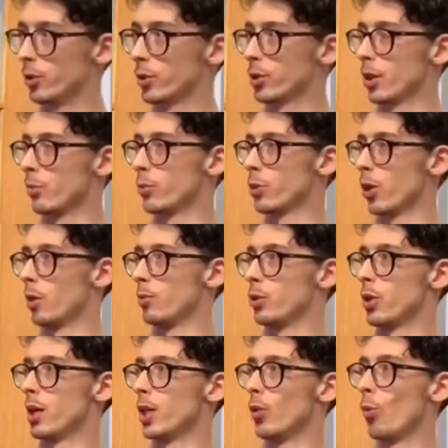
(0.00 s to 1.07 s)
Sometimes you
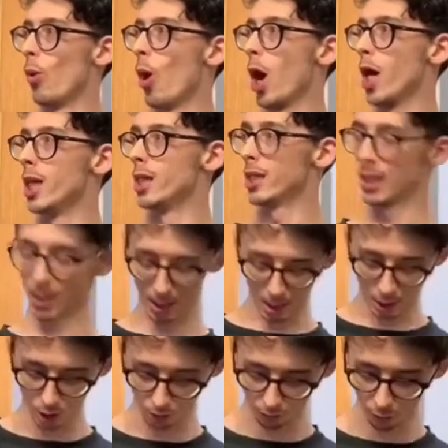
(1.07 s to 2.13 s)
hit the wires and they
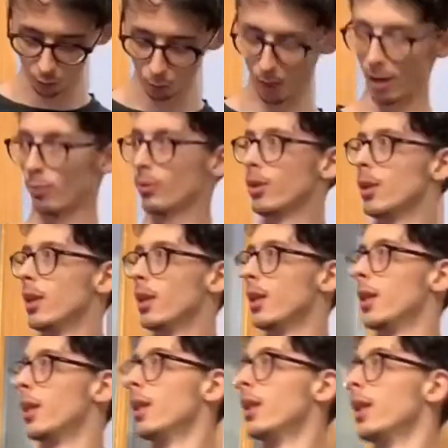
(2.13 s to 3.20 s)
just fall out. Yeah,
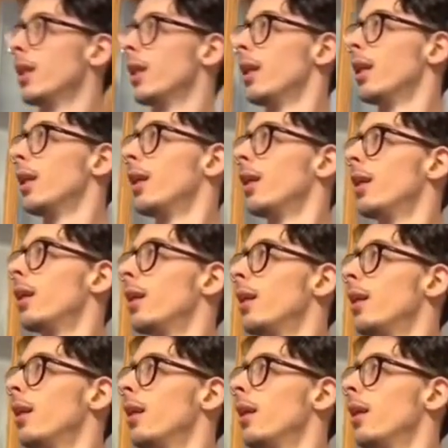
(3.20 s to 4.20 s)
nothing you can do.